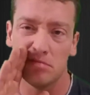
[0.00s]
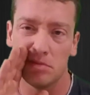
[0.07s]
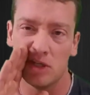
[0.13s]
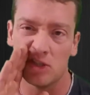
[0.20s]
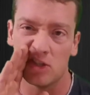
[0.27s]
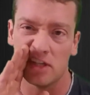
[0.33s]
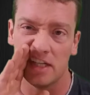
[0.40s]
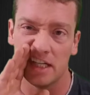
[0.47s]
I'm
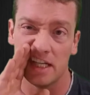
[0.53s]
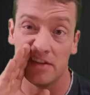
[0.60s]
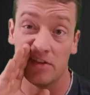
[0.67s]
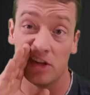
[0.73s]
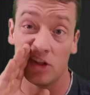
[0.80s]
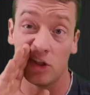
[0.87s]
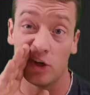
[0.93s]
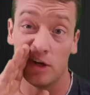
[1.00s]
also gonna give
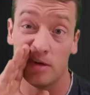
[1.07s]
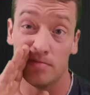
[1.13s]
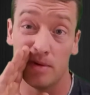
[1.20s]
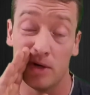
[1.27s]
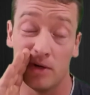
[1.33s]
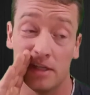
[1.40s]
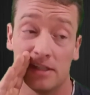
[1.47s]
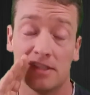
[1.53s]
you a third
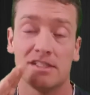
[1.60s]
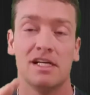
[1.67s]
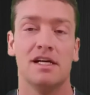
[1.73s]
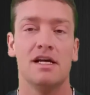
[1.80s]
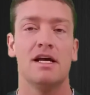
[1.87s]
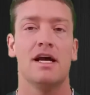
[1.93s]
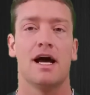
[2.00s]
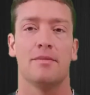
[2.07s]
bonus.
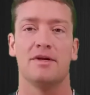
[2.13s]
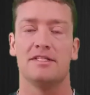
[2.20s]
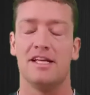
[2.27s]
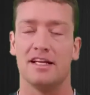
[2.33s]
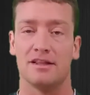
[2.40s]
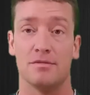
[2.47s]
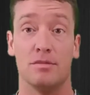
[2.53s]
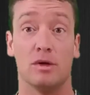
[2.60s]
I'm gonna
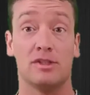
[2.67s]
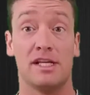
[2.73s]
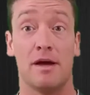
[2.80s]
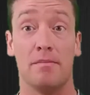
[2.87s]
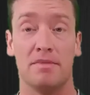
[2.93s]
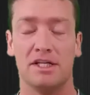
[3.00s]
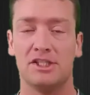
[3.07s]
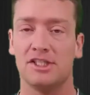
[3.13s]
take the most
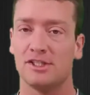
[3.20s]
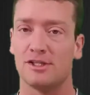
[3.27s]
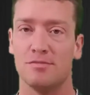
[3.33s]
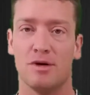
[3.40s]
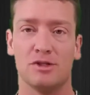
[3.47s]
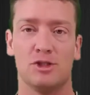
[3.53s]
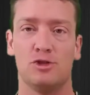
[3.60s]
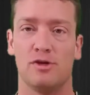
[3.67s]
ambitious, the
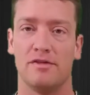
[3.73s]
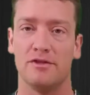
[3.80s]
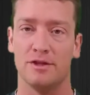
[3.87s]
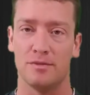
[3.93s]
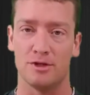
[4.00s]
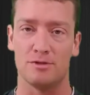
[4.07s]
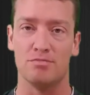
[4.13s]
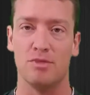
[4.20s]
most driven, the
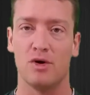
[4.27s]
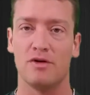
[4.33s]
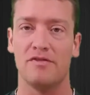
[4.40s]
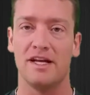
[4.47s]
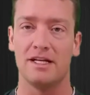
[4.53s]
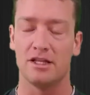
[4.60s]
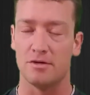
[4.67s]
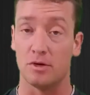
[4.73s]
most
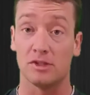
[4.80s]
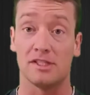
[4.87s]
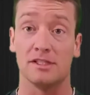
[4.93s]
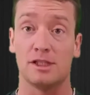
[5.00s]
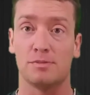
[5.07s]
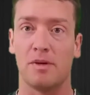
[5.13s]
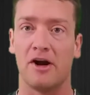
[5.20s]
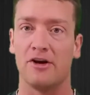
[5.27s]
motivated, the most
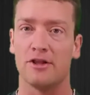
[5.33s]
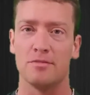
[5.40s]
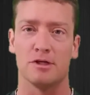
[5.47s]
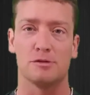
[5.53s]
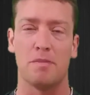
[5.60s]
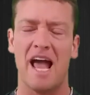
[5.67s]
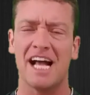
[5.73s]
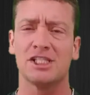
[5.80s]
inspired, the
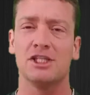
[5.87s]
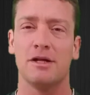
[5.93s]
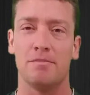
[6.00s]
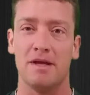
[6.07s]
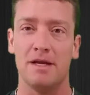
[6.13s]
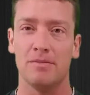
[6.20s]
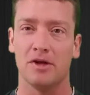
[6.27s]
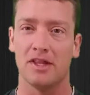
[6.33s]
most passionate
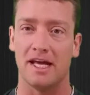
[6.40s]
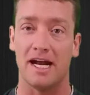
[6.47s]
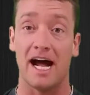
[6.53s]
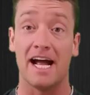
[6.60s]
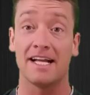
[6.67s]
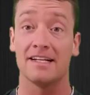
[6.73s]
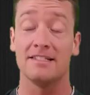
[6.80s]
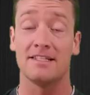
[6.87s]
people that
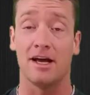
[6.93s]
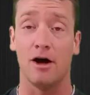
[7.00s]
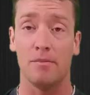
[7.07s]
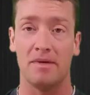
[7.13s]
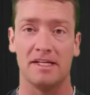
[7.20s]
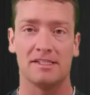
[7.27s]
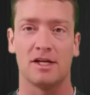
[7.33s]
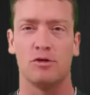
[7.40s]
I can tell
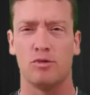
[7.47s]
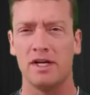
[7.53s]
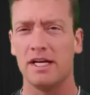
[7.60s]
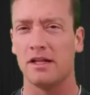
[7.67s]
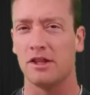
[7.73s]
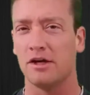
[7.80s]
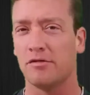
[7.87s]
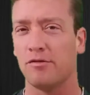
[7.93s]
based on
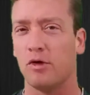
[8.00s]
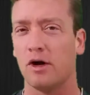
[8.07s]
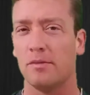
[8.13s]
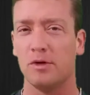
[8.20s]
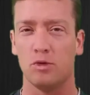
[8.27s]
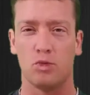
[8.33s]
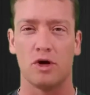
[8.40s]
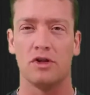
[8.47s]
reading their form
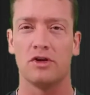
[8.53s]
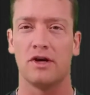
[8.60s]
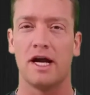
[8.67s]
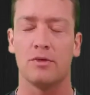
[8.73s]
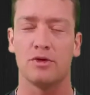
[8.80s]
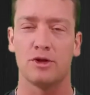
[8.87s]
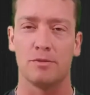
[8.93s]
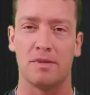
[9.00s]
and where they're
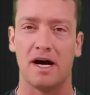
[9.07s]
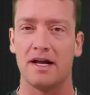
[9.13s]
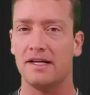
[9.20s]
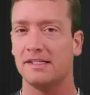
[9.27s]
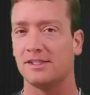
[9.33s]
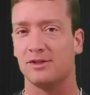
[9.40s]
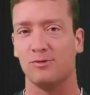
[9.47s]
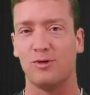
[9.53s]
at with their
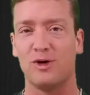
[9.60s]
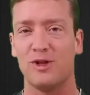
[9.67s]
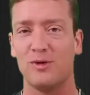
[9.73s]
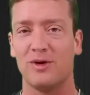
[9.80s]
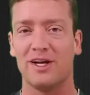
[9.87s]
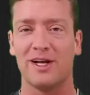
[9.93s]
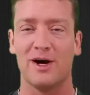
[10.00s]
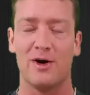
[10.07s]
bodies and where they
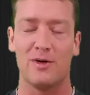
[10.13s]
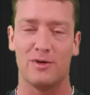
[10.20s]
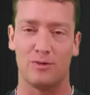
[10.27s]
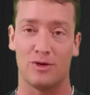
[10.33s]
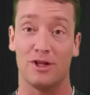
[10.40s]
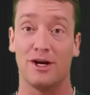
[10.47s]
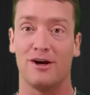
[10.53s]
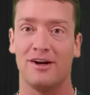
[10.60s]
wanna go and
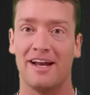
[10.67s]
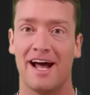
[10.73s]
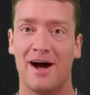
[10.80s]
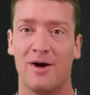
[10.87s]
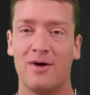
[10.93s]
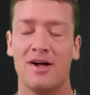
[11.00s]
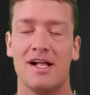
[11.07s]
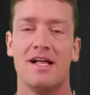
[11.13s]
where they are
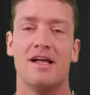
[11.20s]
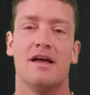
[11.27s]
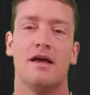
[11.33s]
now.